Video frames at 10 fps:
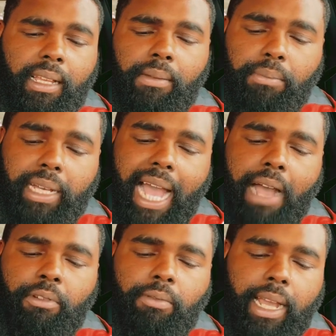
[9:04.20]
but I
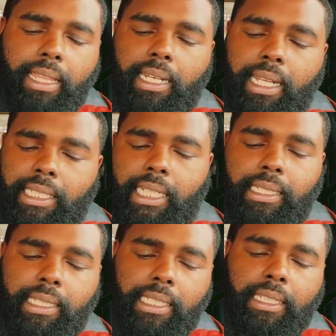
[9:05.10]
would rather
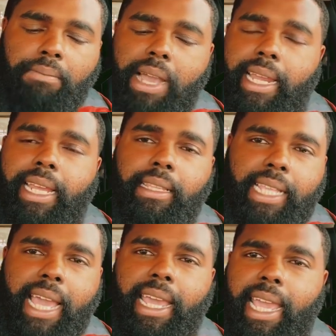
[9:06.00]
listen to somebody at
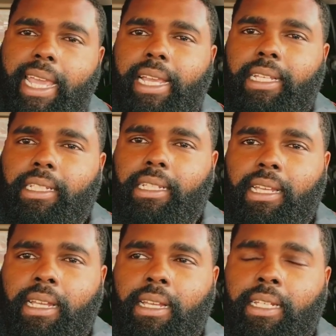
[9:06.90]
that age
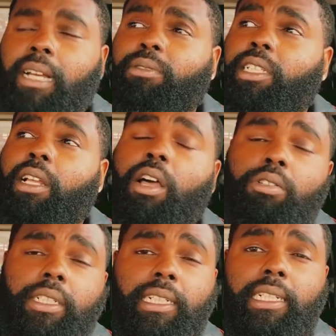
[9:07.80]
that was
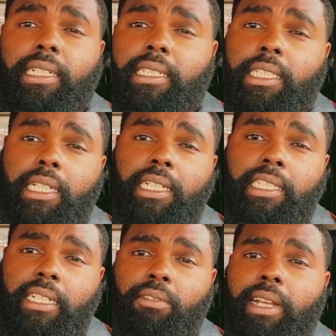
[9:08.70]
closer to, to a
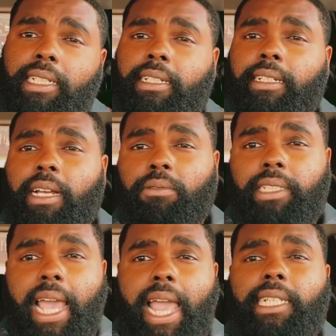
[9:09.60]
generation that was
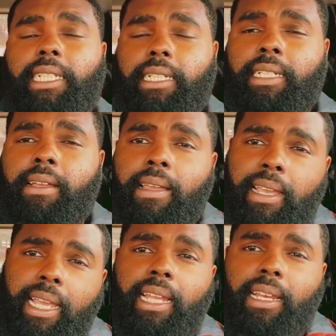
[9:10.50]
actually
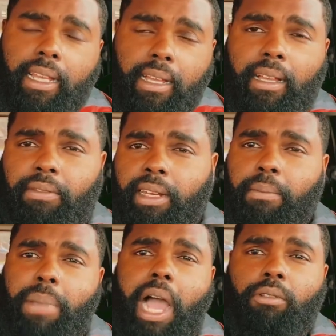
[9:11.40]
in love and
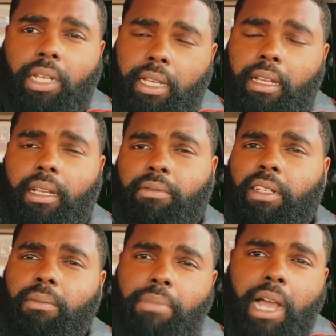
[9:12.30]
about love
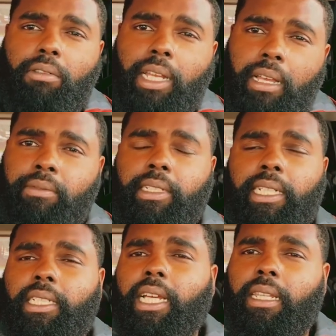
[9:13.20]
and about loving
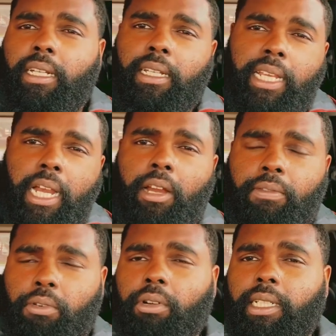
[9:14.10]
each other and caring
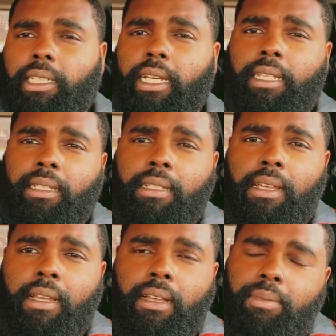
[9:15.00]
for each other.
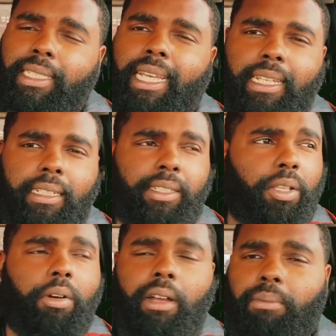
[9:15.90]
I'm going to tell you a
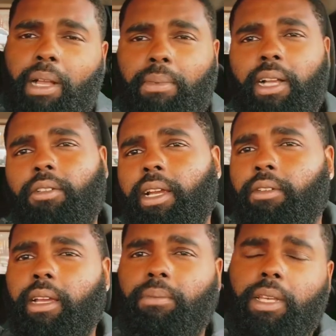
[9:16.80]
story about my
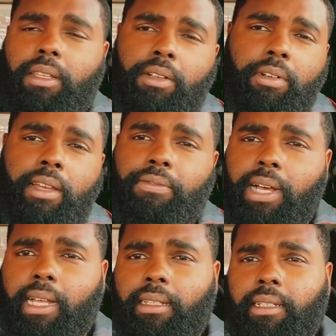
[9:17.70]
great-grandmother and
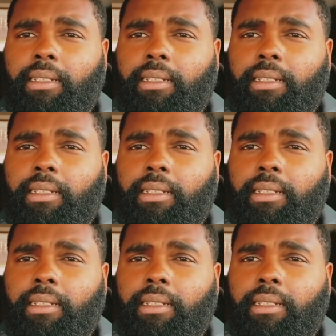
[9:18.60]
grandfather.